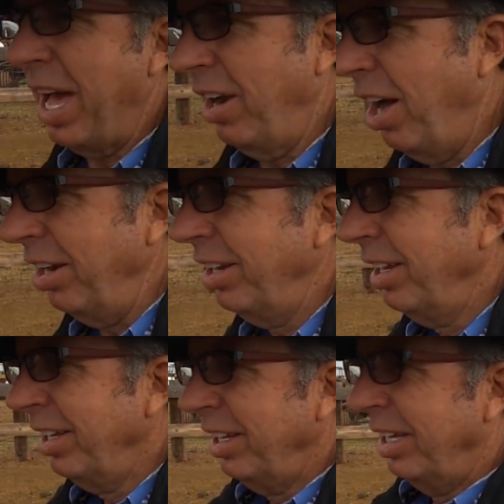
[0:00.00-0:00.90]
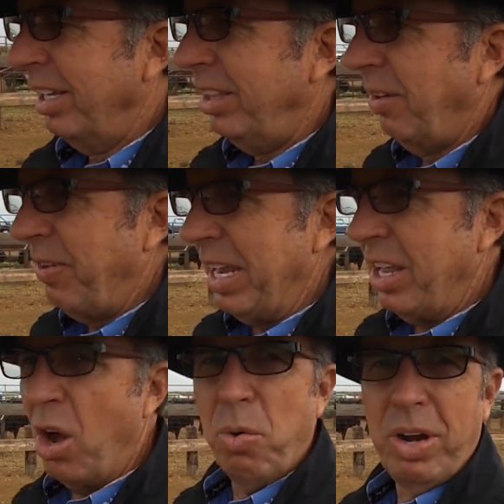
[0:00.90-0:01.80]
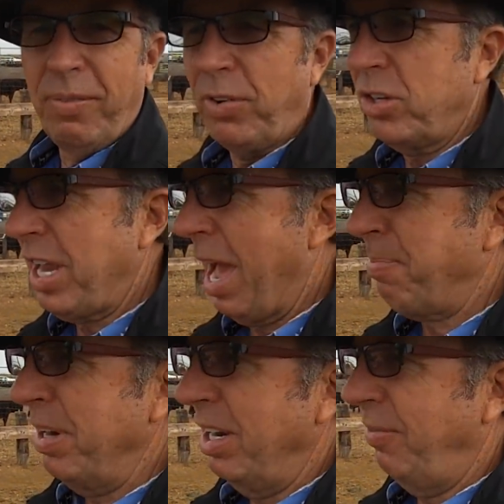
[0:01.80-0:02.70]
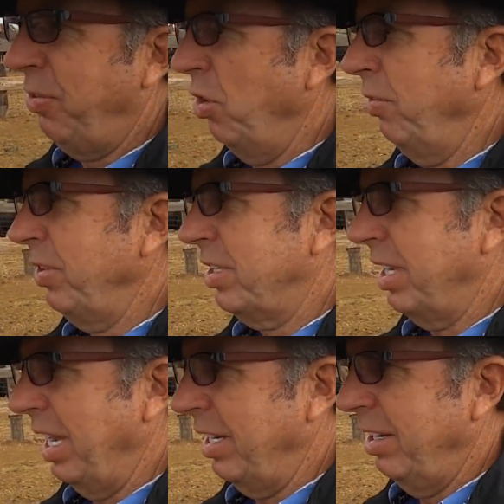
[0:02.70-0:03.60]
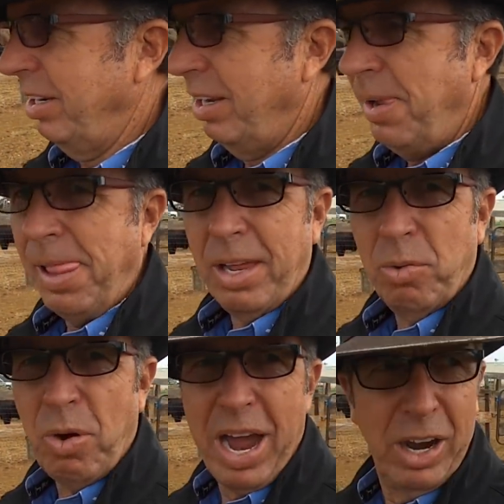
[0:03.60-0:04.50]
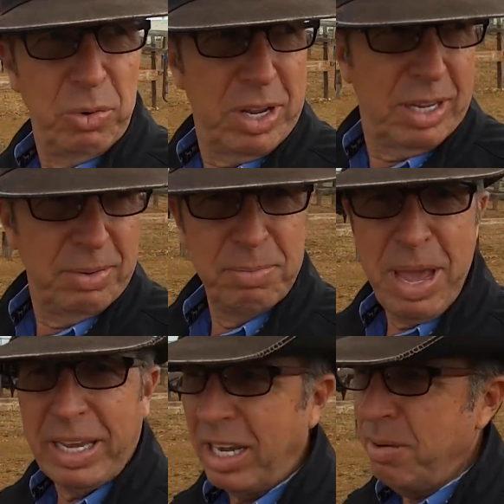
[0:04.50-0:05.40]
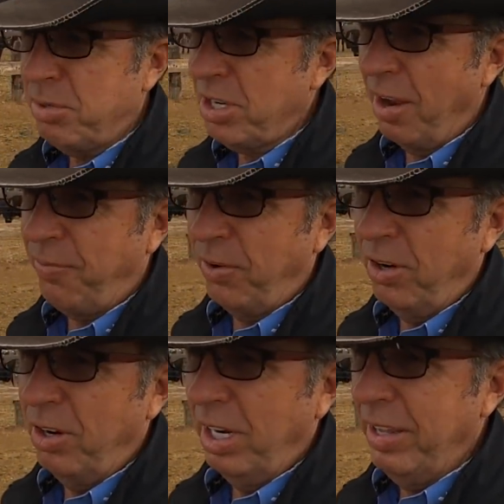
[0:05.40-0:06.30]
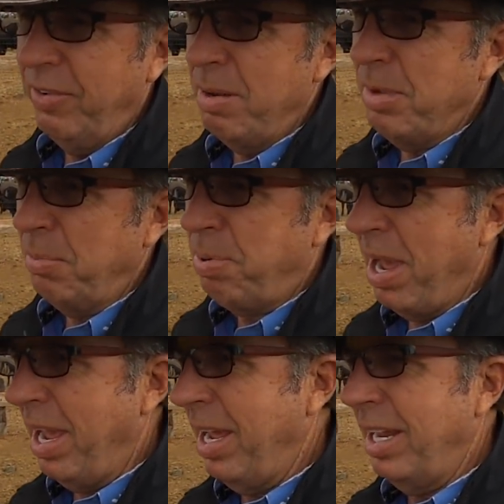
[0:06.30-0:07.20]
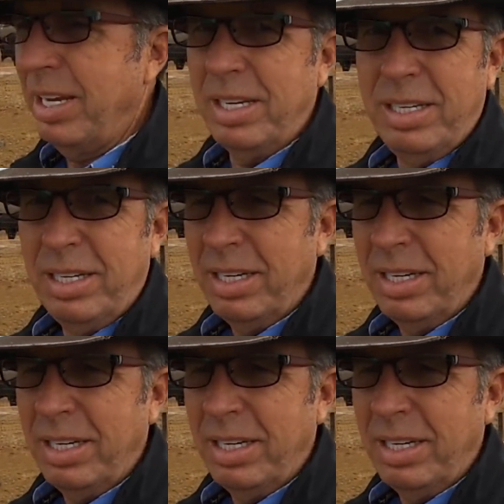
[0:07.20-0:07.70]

that on the video when it first happened, and a few of you said, why are we making him suffer, leaving him in pain,